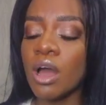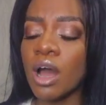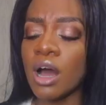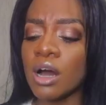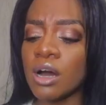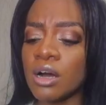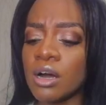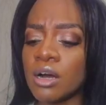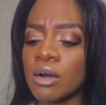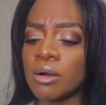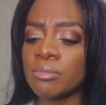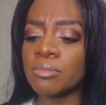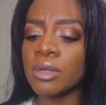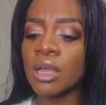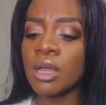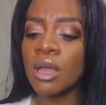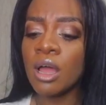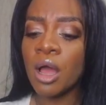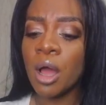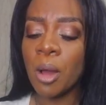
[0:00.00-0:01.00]
Um,
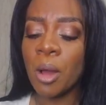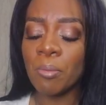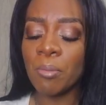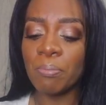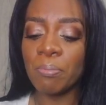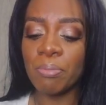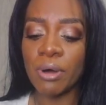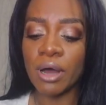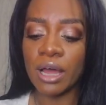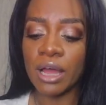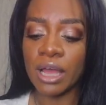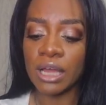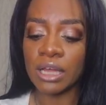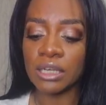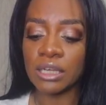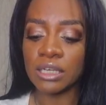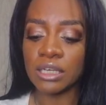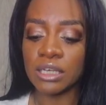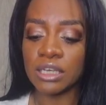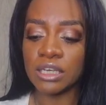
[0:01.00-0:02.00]

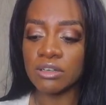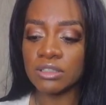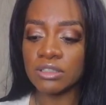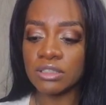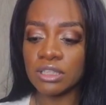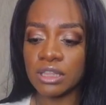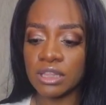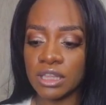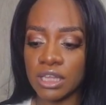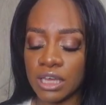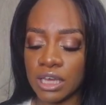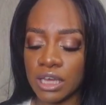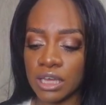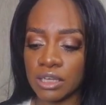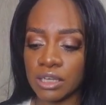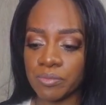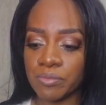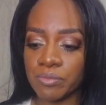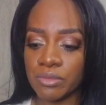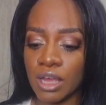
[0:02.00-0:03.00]
but here's the
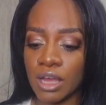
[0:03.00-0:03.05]
thing.